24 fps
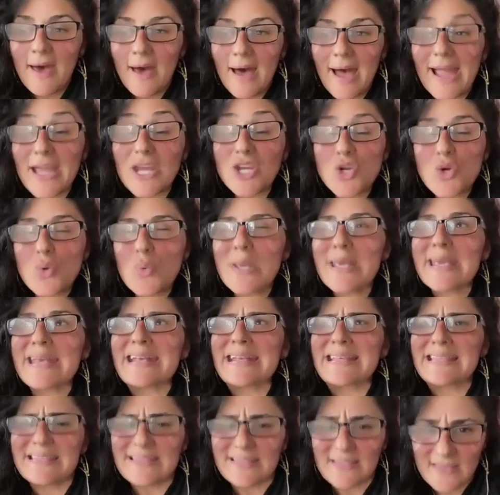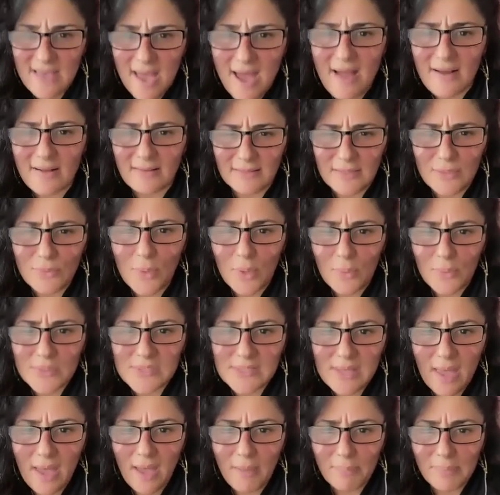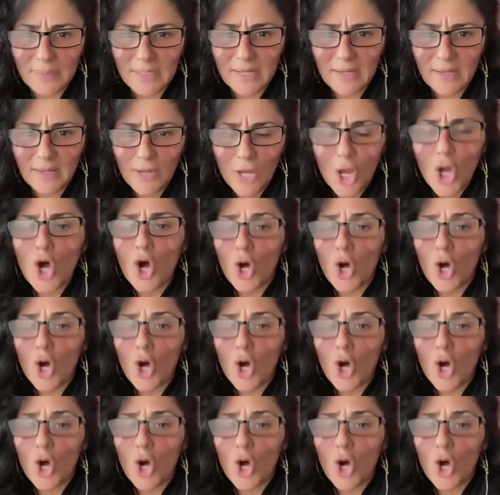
I knew exactly what was happening.